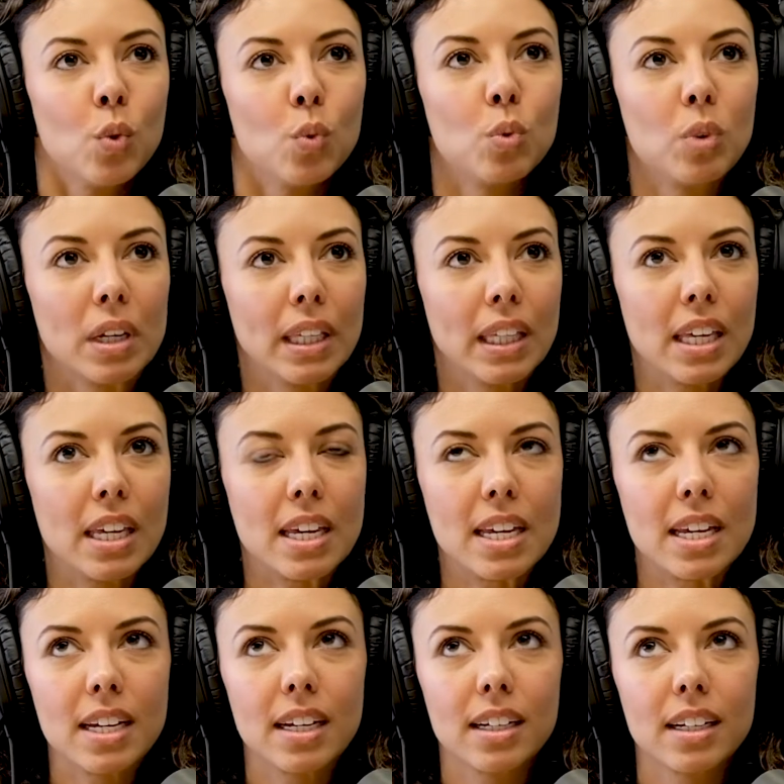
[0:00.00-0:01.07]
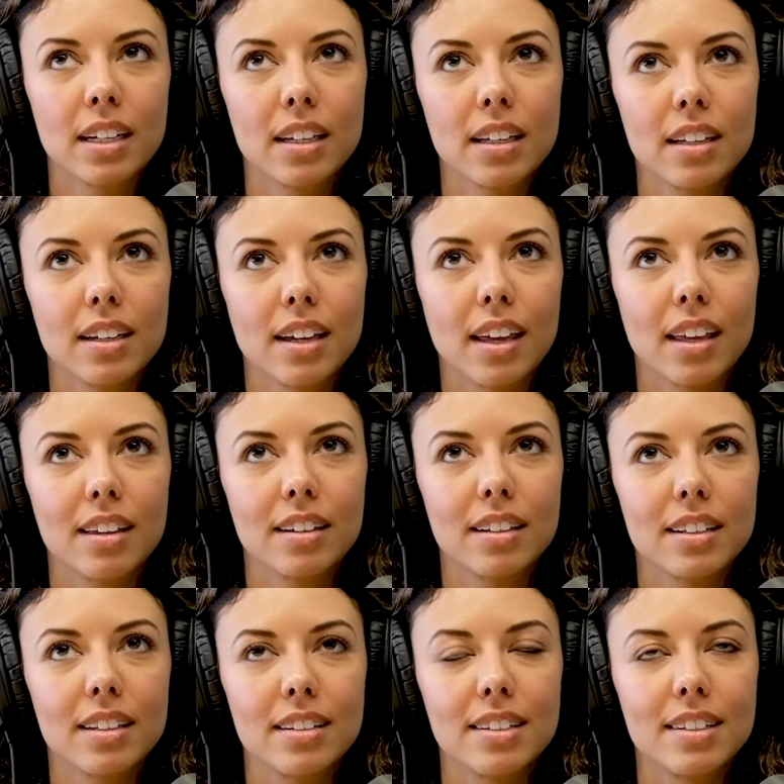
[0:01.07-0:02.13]
really
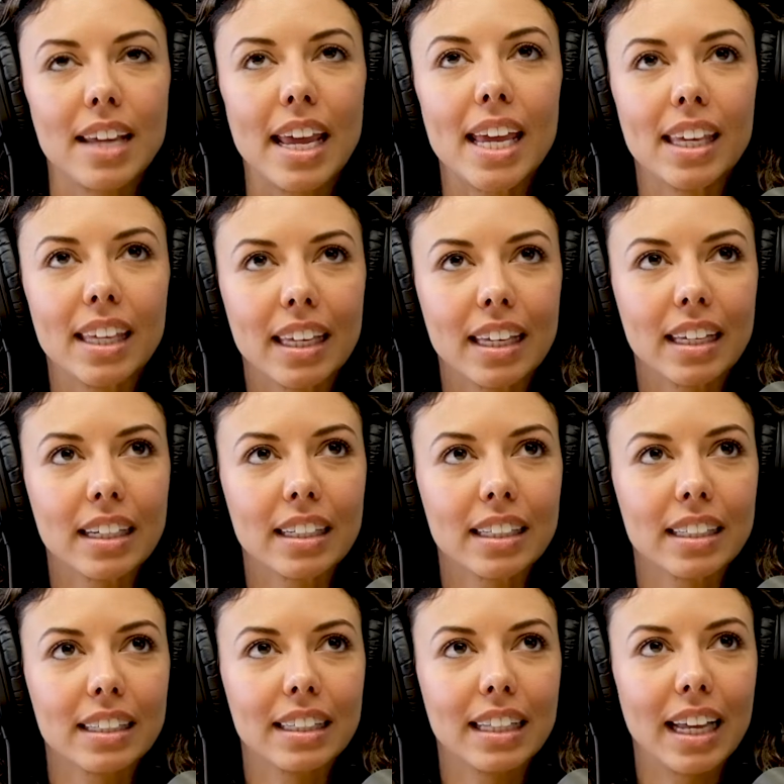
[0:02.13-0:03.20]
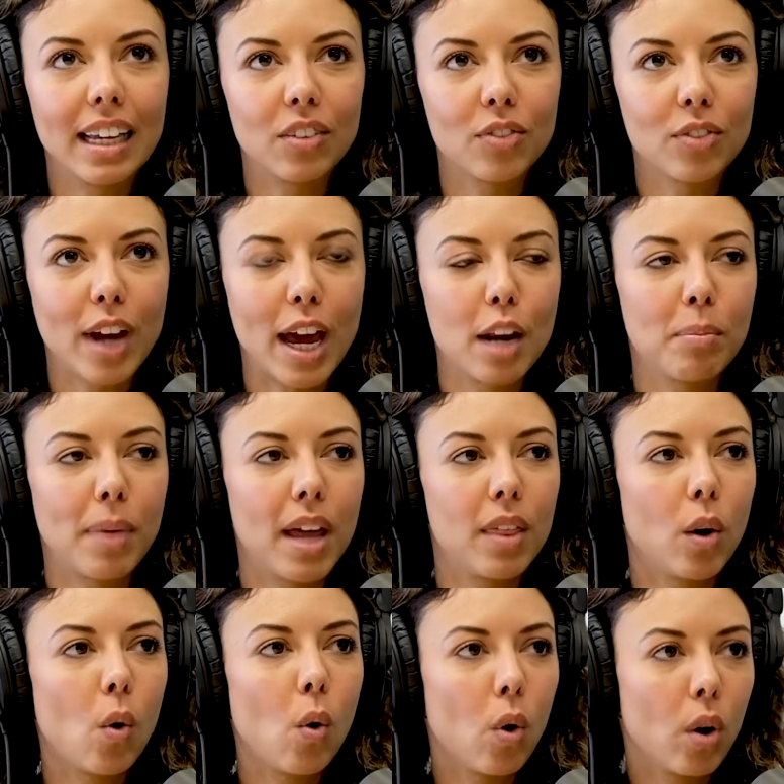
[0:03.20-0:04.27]
taking life kind of by
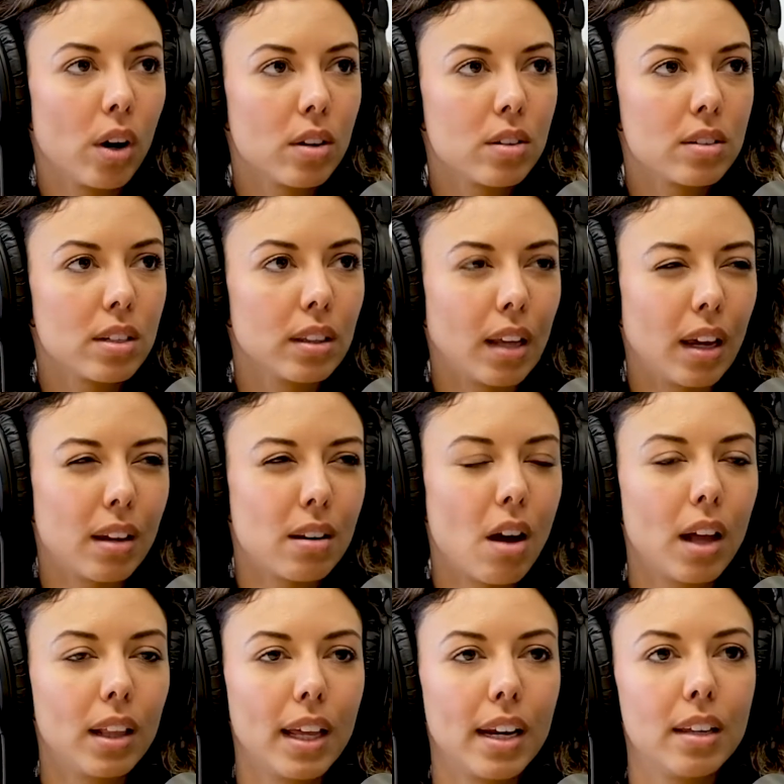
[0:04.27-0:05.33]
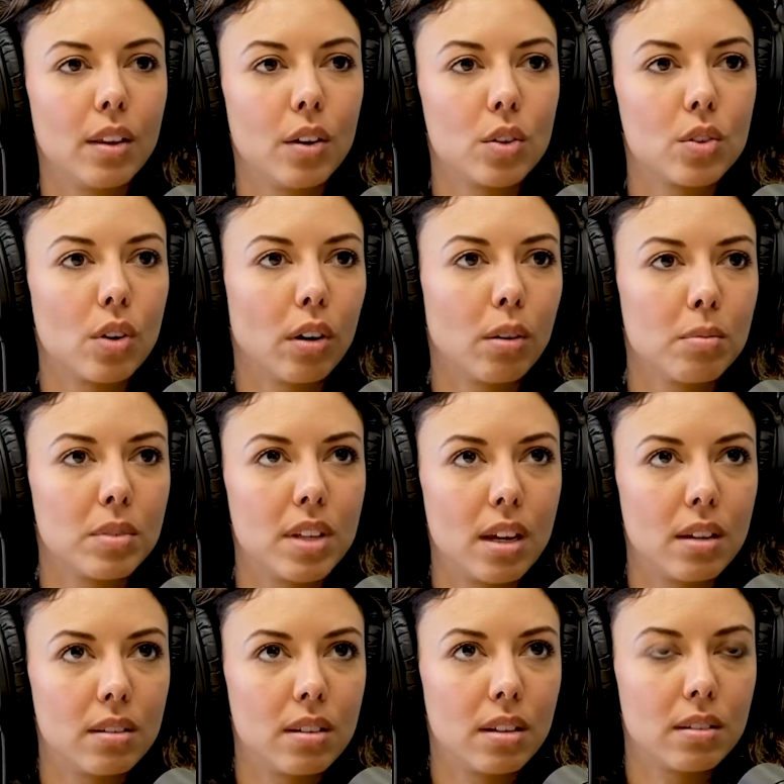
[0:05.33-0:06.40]
the horns and not letting their
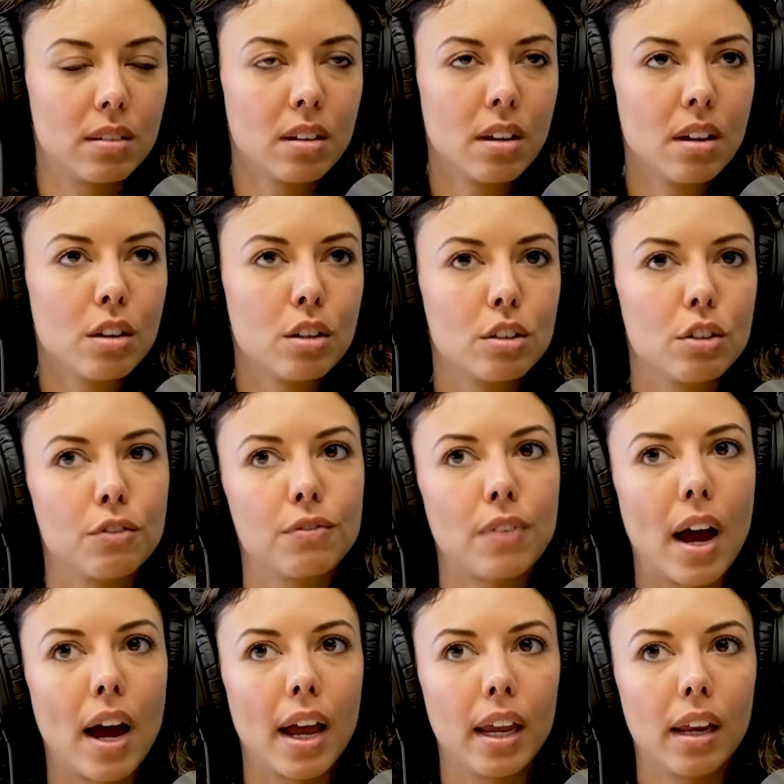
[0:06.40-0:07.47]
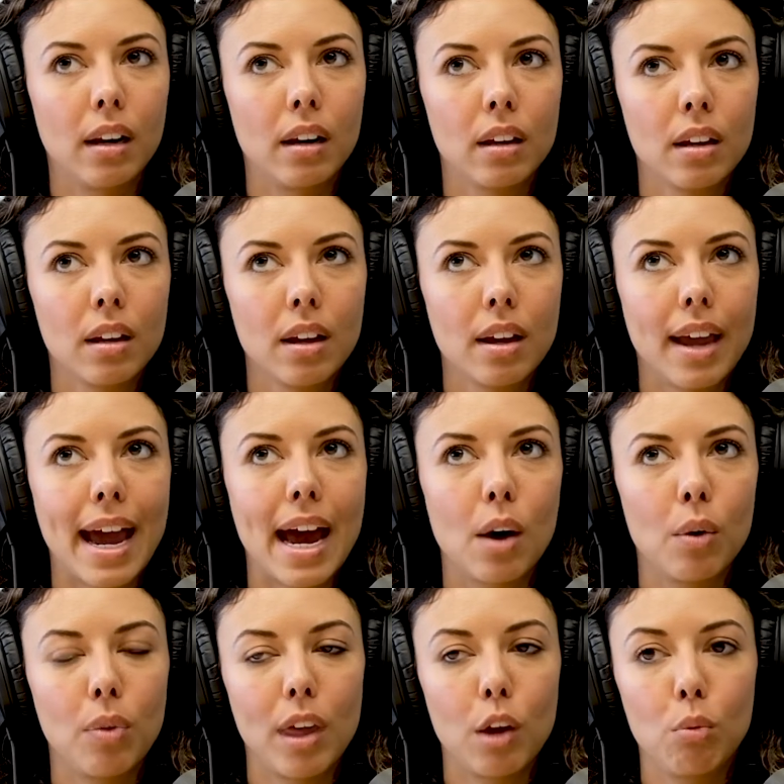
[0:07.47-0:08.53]
circumstances define
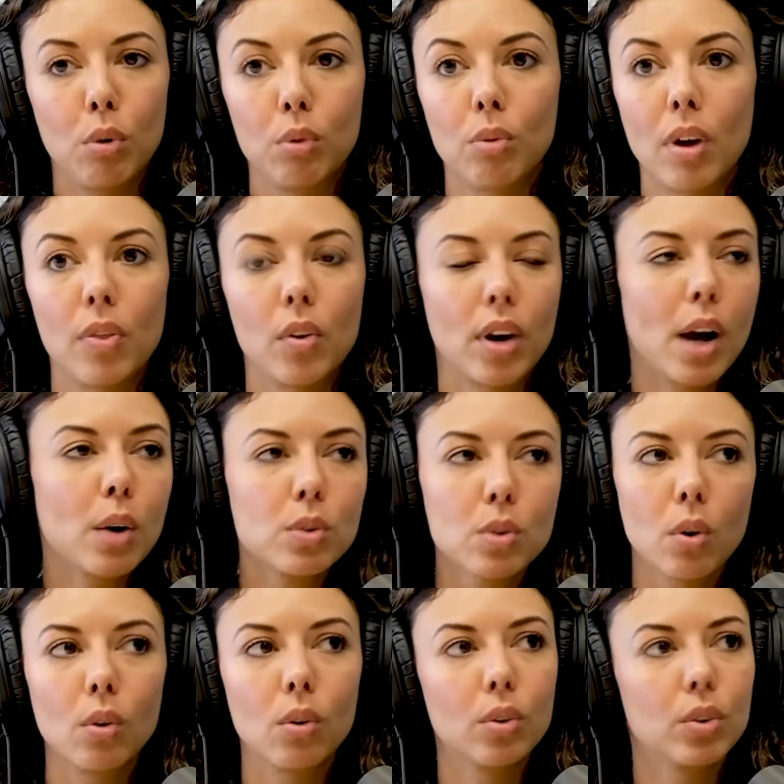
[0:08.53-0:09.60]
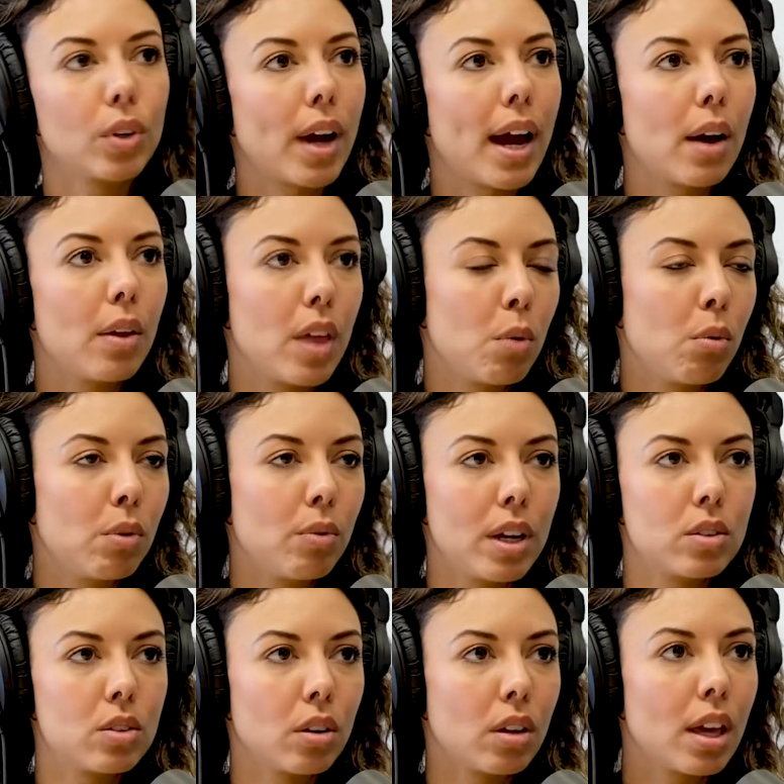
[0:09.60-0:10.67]
how they would run their household or how they would
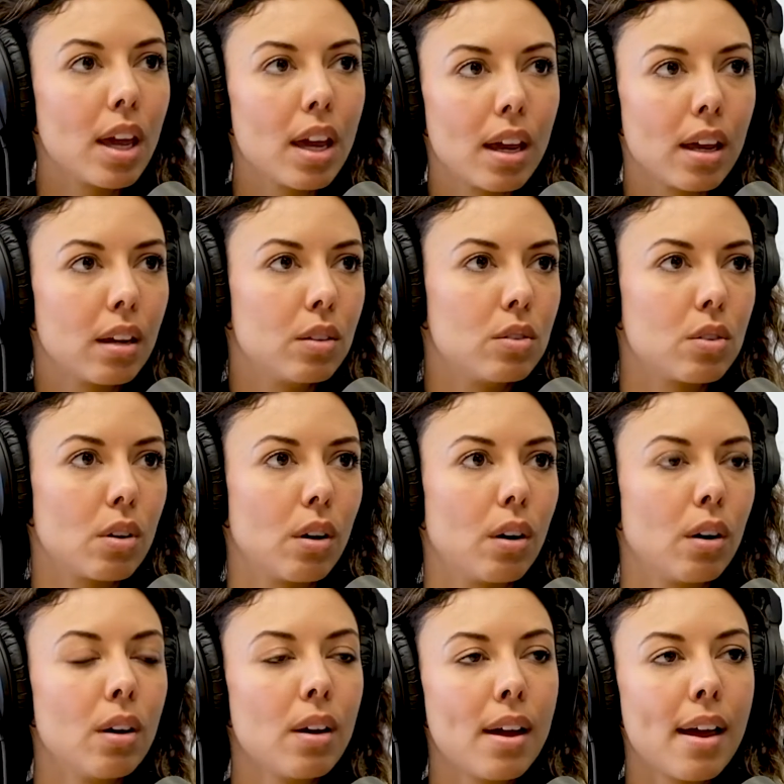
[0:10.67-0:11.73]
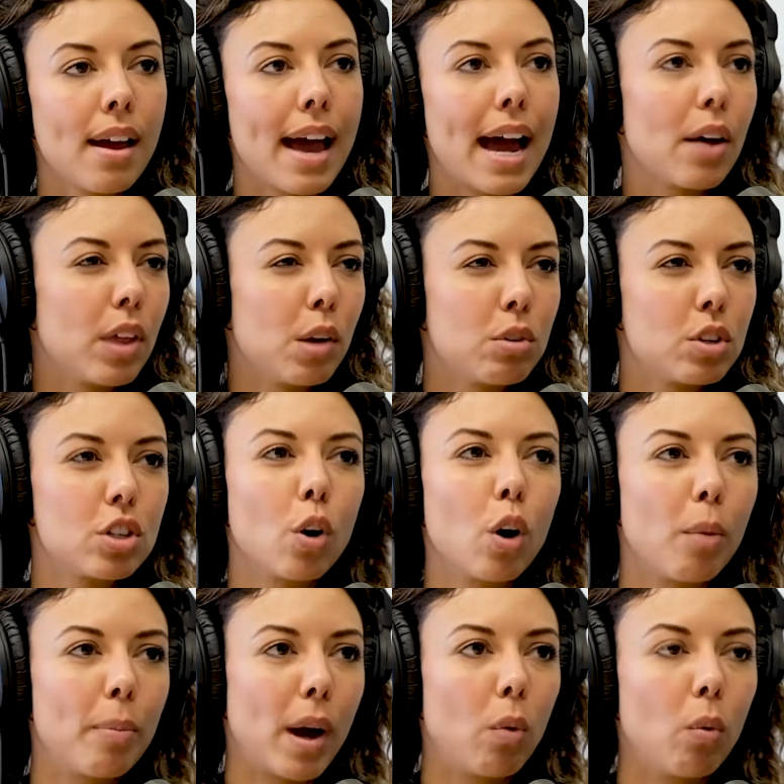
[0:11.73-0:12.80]
raise their kids or how they would show
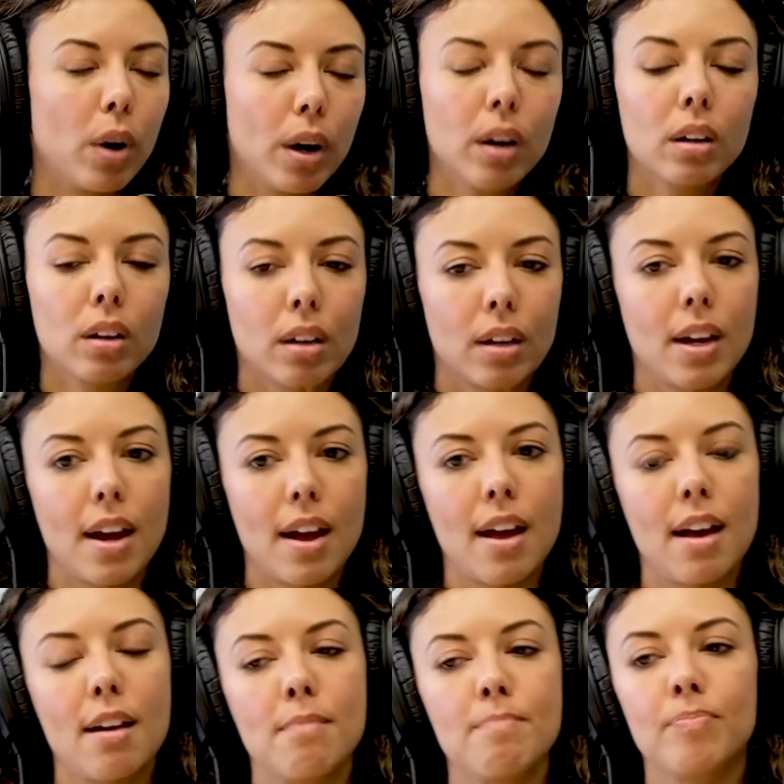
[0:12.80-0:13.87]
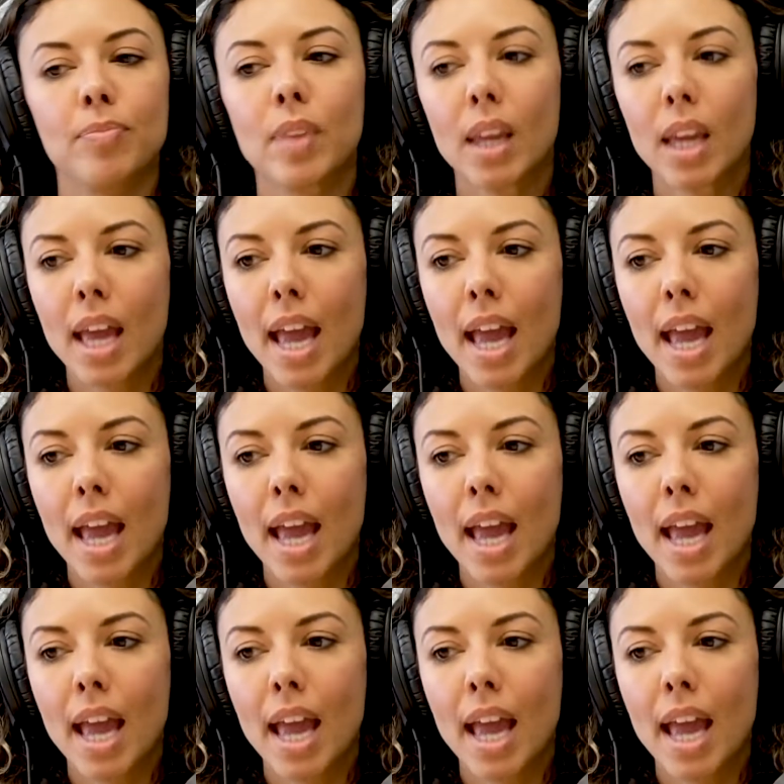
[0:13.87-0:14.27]
up at work. Mm-hmm.